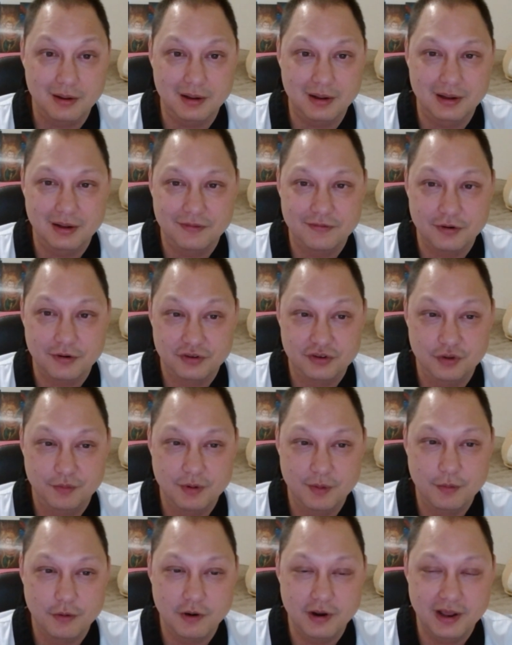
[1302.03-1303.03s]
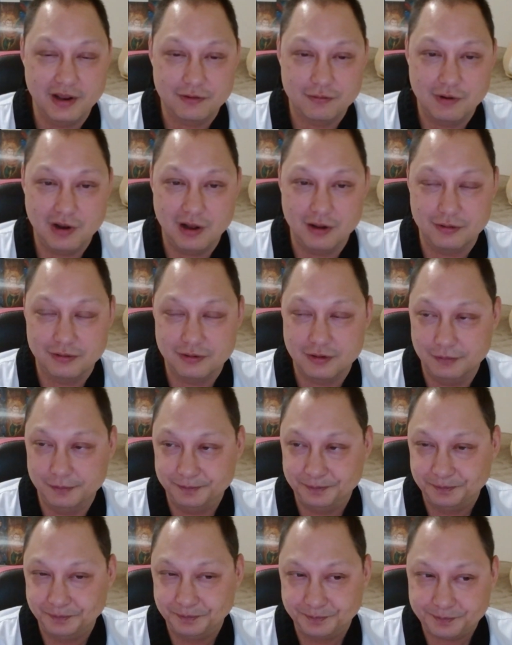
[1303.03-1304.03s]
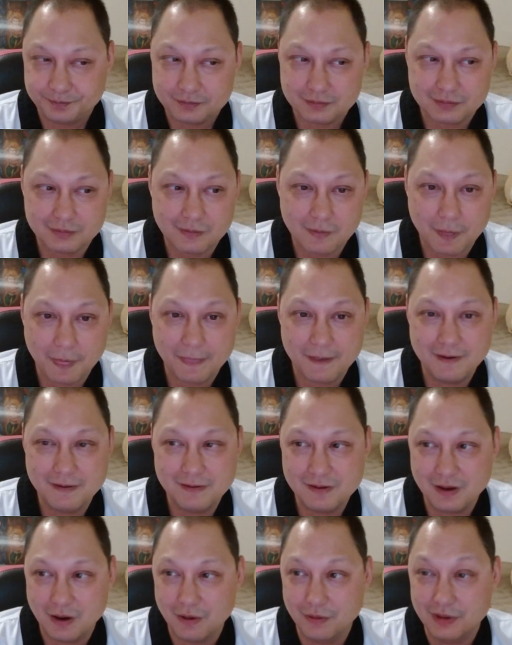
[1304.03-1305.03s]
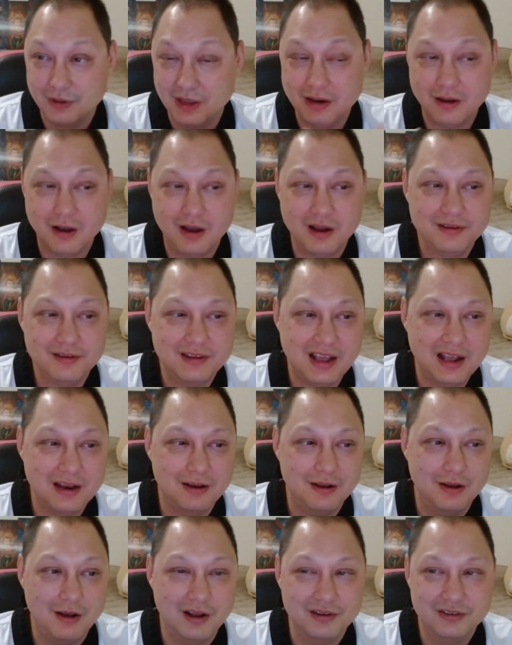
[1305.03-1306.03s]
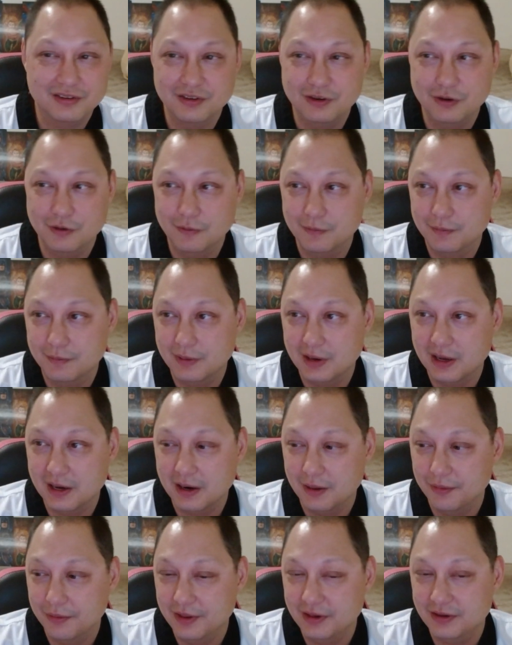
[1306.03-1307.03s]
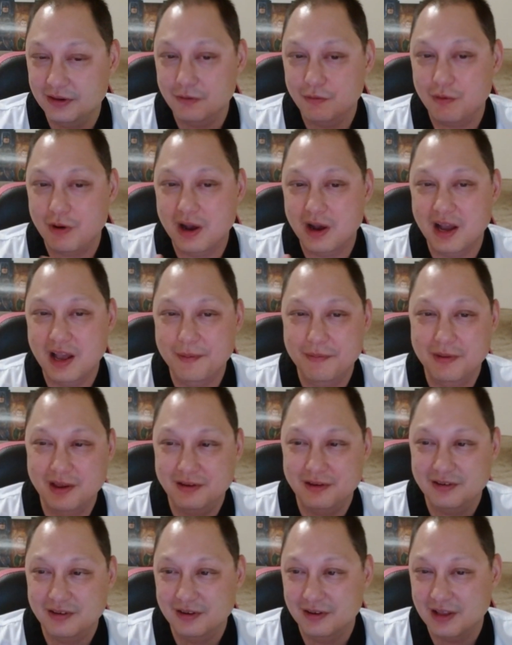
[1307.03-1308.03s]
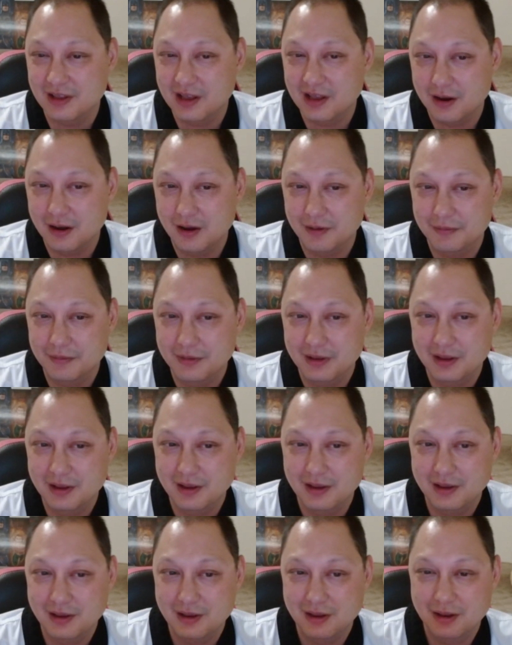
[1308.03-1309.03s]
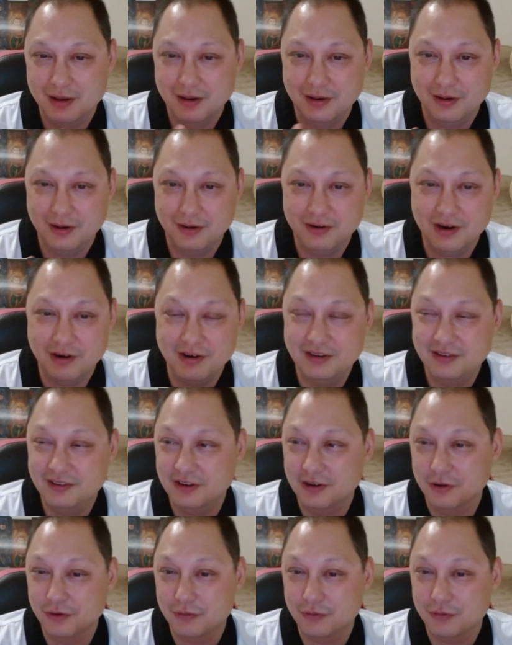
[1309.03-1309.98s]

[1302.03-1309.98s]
for Superboy as well. So they lost that lawsuit, but this is why I mentioned that Jerry Siegel's